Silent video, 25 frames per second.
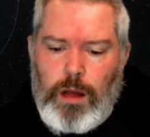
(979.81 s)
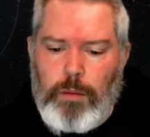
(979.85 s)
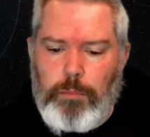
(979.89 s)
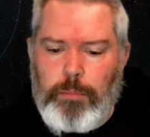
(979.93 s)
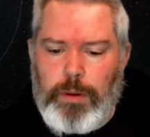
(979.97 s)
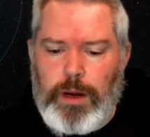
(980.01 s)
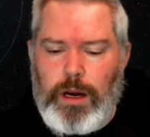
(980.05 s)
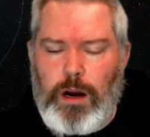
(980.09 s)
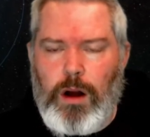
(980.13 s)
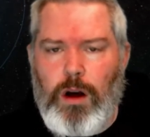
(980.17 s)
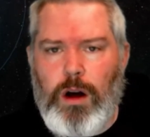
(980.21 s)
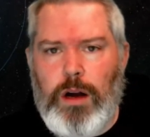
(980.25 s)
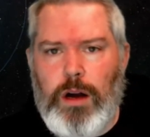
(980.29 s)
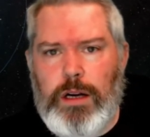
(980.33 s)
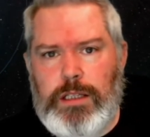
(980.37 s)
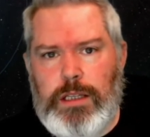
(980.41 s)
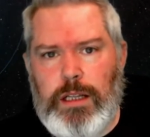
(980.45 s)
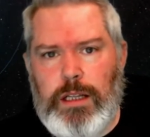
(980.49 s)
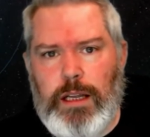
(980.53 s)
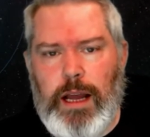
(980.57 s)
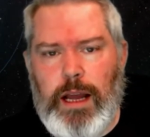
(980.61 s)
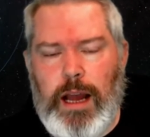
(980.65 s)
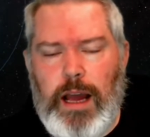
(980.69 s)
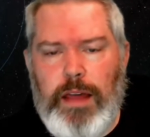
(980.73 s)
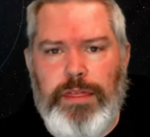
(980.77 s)
But
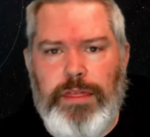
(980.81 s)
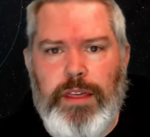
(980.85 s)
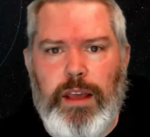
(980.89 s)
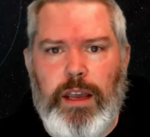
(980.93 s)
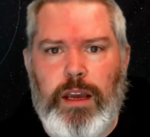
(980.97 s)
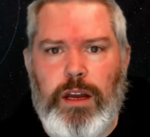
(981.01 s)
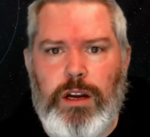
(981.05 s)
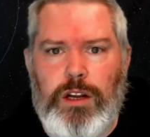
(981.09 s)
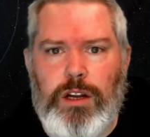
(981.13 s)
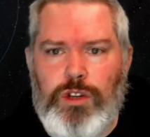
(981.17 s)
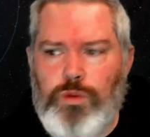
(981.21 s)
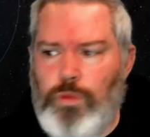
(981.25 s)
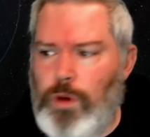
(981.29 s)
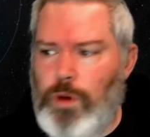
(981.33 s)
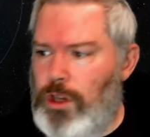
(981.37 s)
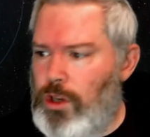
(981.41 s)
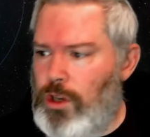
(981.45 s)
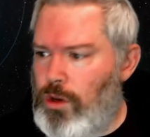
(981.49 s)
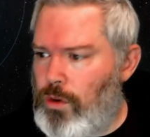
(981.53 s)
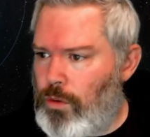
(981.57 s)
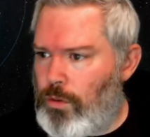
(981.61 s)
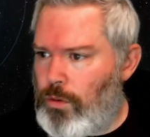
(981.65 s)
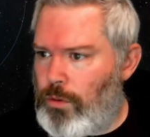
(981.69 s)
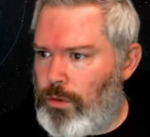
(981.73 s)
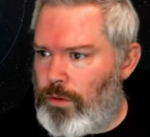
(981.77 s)
honestly, I think it is when
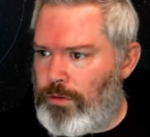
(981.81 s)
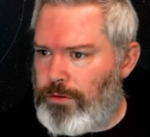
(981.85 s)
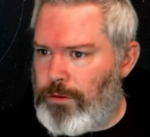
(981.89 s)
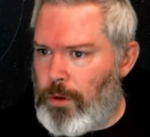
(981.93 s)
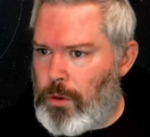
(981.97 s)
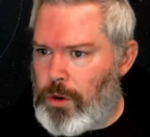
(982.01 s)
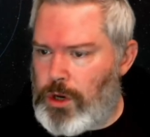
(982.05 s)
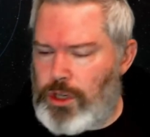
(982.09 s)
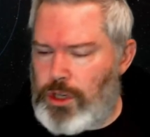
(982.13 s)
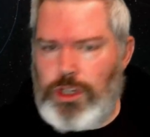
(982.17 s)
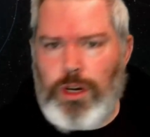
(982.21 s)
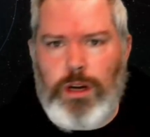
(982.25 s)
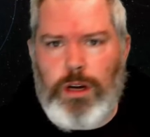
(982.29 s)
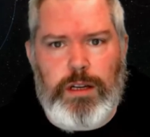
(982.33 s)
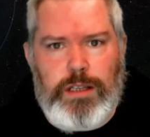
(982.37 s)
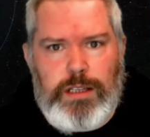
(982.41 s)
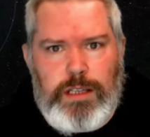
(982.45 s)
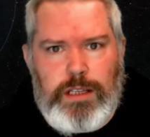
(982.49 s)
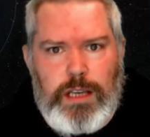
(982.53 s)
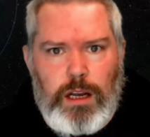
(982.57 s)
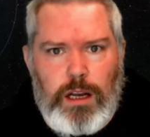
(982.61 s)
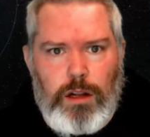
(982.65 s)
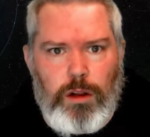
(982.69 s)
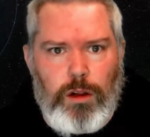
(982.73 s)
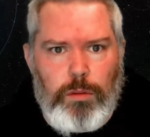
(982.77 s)
you focus on a
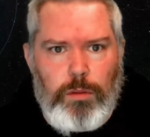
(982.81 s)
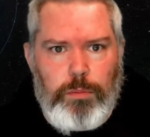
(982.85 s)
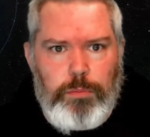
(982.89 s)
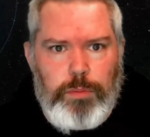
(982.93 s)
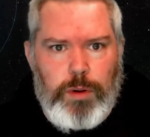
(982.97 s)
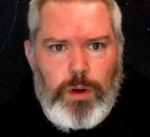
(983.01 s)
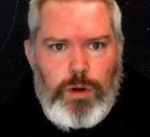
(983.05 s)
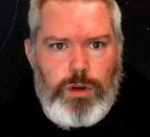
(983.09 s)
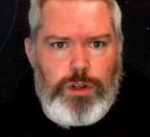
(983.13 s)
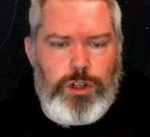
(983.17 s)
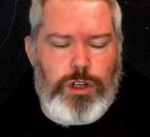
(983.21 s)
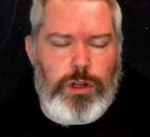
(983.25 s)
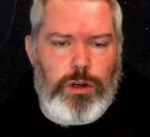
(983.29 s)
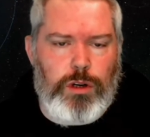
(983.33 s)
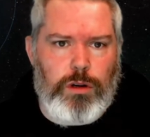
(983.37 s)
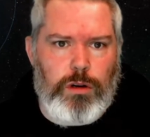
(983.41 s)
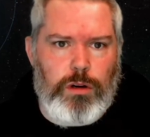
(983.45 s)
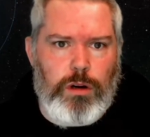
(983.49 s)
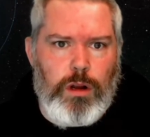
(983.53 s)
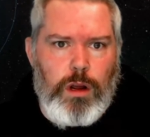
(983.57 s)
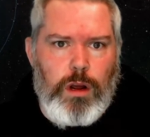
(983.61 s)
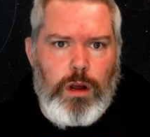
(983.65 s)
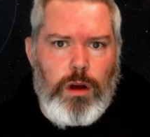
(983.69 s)
single person